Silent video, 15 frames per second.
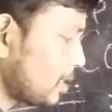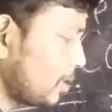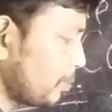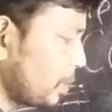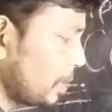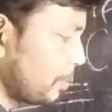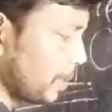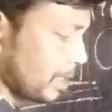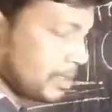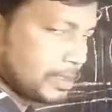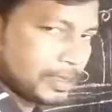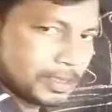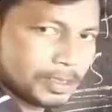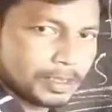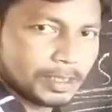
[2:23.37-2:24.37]
the prefix.
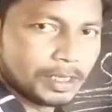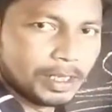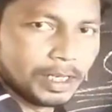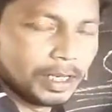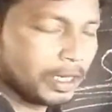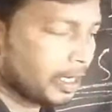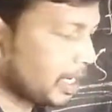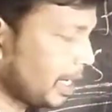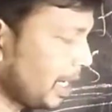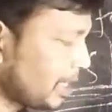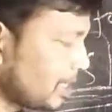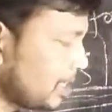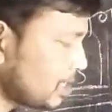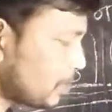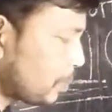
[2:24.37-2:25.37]
Okay,
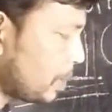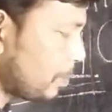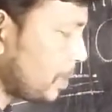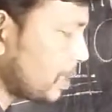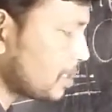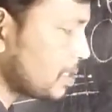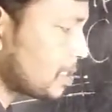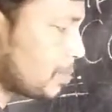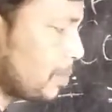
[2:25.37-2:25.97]
and this prefix is